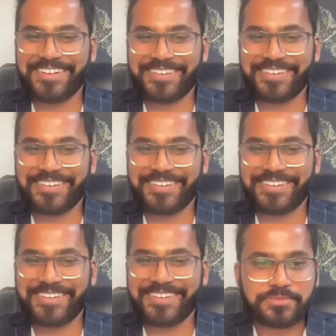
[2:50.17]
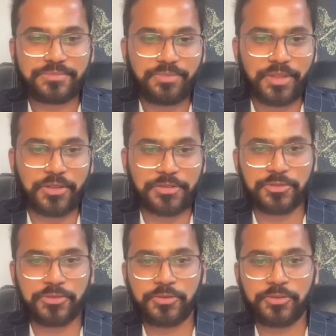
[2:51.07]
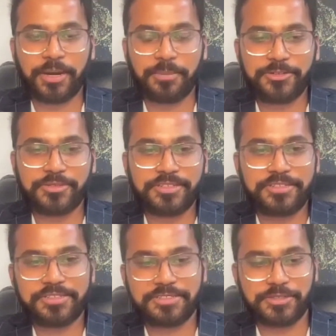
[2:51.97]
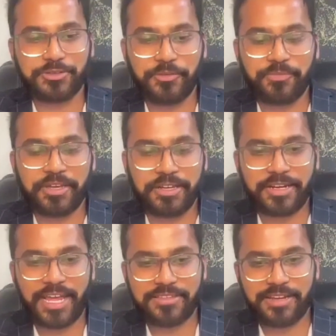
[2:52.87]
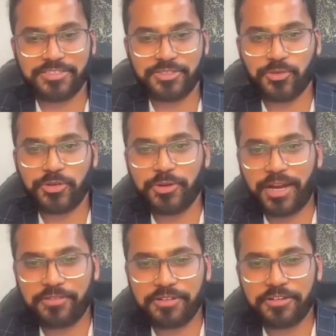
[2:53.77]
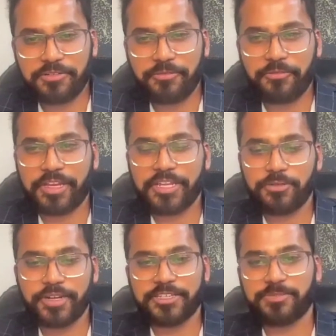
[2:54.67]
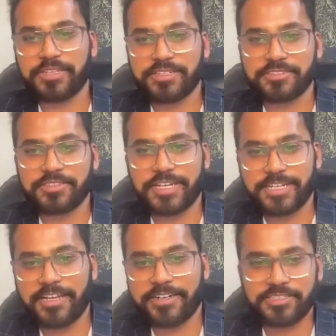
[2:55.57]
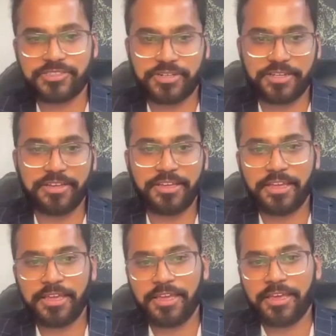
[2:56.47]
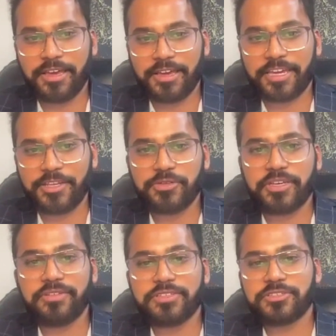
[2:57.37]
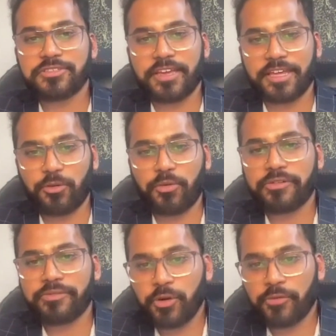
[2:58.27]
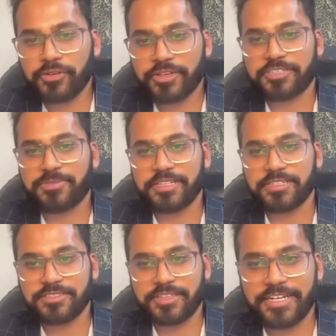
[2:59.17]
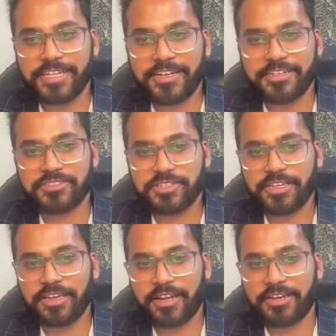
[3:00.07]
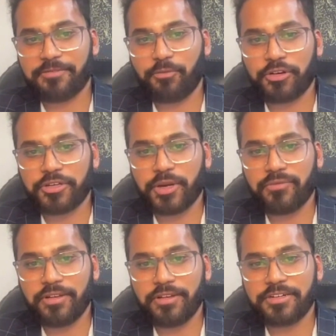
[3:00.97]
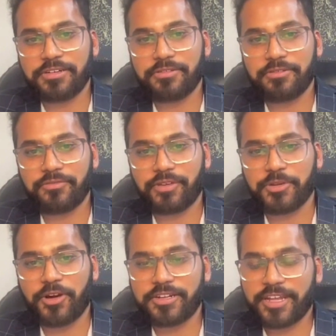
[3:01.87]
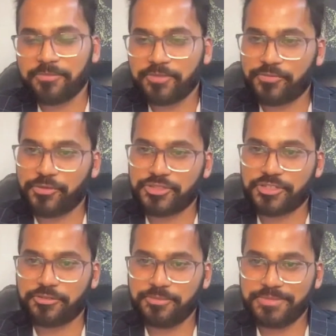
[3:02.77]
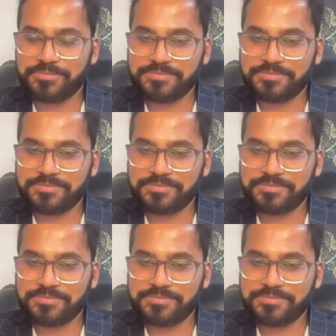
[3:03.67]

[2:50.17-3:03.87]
Okay. So coming to the, as Rajan told, you have a very good experience in the retail industry. Can you give us an overview of your experience retail industry and what you have learned from your time with the Future Group?